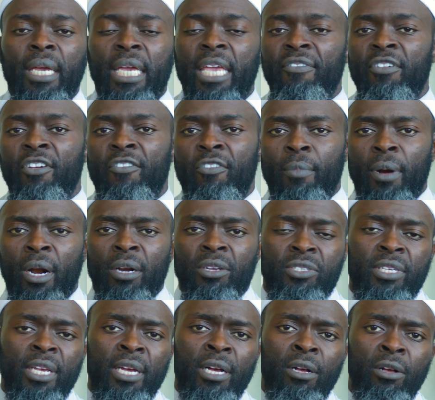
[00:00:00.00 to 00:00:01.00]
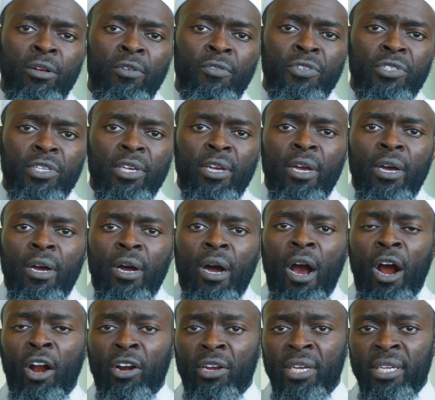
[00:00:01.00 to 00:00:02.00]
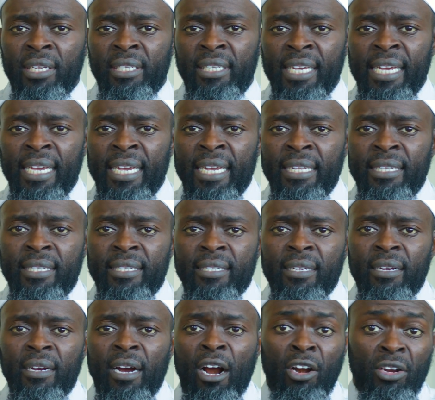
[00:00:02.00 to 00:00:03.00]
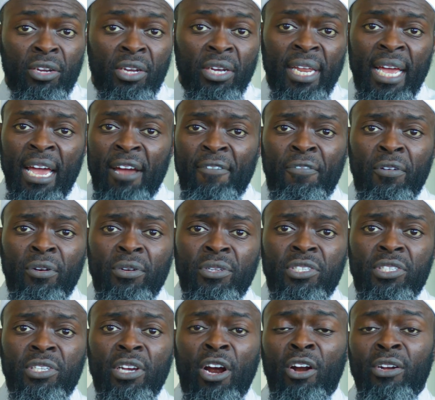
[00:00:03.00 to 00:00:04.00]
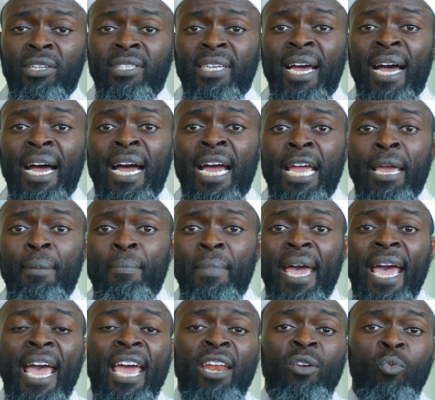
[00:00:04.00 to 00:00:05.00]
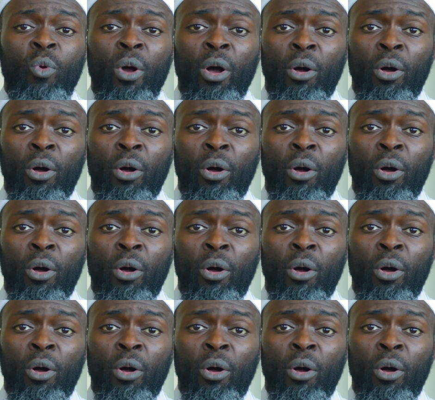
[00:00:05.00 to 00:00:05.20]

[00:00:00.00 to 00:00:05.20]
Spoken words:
giving from ourselves, our good deeds, our good efforts, our time and